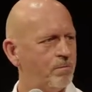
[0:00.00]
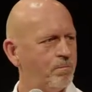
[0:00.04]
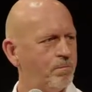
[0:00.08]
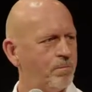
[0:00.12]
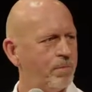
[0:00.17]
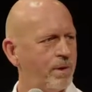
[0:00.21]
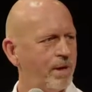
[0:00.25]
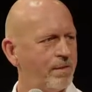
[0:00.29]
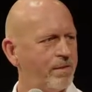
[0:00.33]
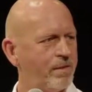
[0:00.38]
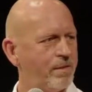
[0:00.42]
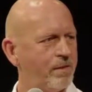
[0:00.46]

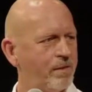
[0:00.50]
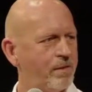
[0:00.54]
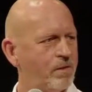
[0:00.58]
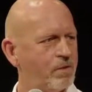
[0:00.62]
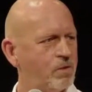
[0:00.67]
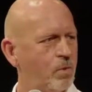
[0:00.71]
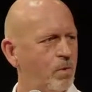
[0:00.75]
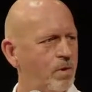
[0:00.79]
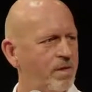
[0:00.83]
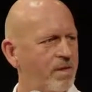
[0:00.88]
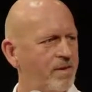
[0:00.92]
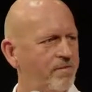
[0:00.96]
But they're
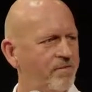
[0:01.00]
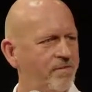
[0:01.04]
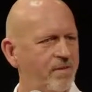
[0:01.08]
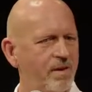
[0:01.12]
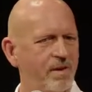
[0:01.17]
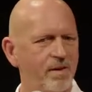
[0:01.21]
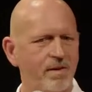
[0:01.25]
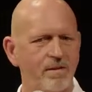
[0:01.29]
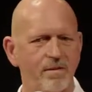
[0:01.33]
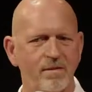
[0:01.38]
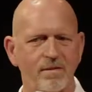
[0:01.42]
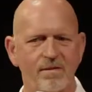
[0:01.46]
20
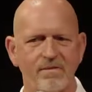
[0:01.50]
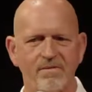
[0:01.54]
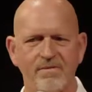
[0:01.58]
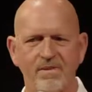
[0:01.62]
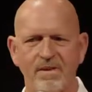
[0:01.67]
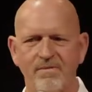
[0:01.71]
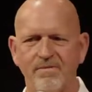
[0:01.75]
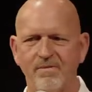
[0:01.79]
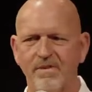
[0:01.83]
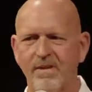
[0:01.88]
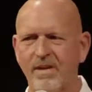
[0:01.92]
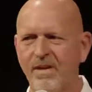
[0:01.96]
feet, they're
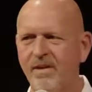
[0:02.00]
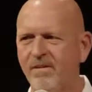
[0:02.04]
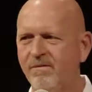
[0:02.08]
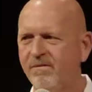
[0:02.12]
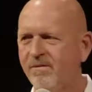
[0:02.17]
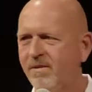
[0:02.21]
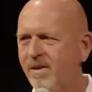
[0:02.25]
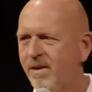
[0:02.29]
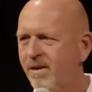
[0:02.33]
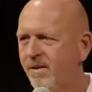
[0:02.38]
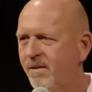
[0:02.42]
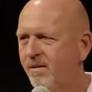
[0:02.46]
15
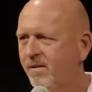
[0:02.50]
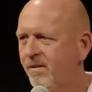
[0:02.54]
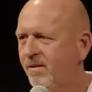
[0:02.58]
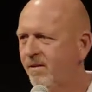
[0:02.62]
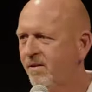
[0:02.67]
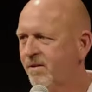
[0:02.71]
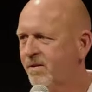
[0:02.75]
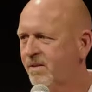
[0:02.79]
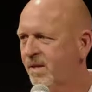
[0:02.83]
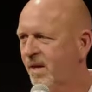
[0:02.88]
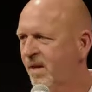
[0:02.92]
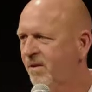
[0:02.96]
feet, they're
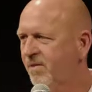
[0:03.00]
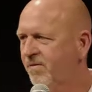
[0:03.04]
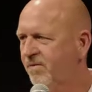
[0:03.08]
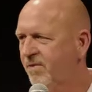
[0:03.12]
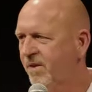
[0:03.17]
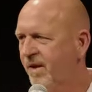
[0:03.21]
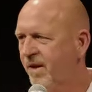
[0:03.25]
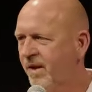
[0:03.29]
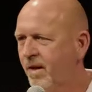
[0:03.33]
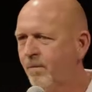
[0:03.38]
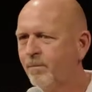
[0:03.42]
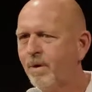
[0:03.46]
10
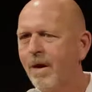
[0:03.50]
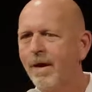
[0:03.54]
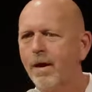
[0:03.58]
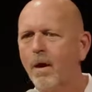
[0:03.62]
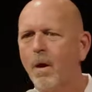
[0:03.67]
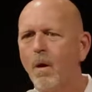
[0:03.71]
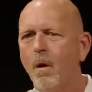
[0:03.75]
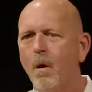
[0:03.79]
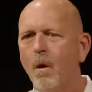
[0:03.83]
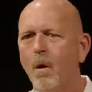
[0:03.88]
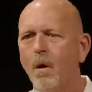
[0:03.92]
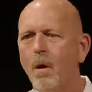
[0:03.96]
feet. I'm like,
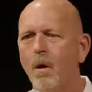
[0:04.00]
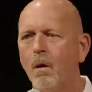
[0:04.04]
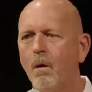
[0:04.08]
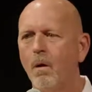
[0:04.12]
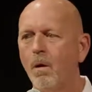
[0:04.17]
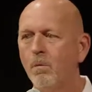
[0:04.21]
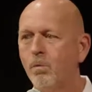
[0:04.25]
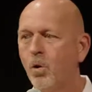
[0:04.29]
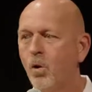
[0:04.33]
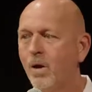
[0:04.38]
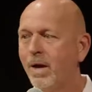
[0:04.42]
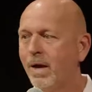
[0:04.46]
oh
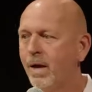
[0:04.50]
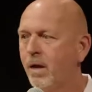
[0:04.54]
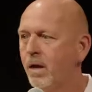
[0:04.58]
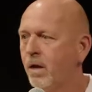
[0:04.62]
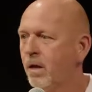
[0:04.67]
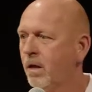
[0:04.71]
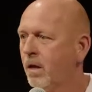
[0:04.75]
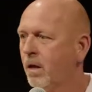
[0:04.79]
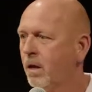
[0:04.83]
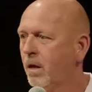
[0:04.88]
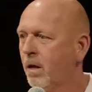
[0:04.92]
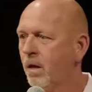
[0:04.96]
boy,
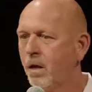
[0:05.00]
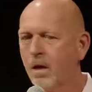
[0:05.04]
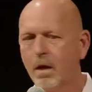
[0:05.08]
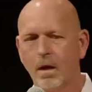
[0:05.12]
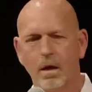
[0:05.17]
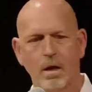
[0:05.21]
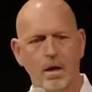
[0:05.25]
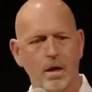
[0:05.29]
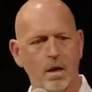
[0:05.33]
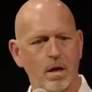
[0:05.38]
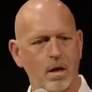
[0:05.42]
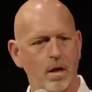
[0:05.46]

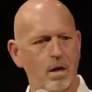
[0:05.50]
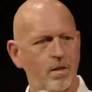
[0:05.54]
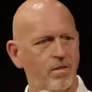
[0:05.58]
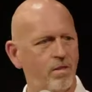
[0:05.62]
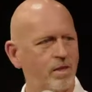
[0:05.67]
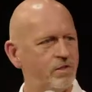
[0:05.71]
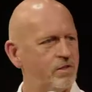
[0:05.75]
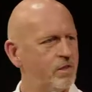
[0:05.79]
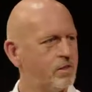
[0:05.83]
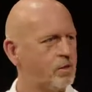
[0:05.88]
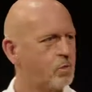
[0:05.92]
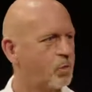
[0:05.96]

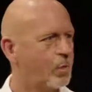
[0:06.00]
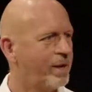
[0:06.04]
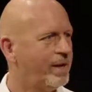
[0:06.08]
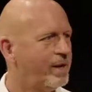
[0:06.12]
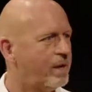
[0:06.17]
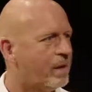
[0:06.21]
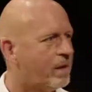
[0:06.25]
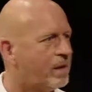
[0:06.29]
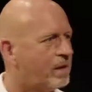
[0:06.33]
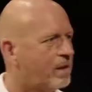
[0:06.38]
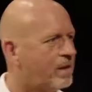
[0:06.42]
this is real.